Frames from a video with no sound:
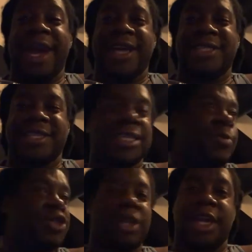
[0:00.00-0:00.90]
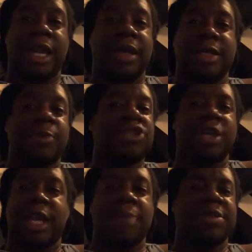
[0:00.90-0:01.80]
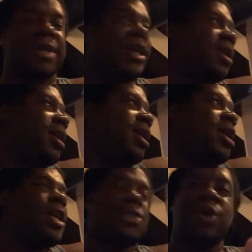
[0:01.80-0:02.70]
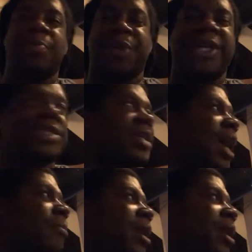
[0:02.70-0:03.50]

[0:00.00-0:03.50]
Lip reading: past, especially in Columbus, man. Twin Peaks has came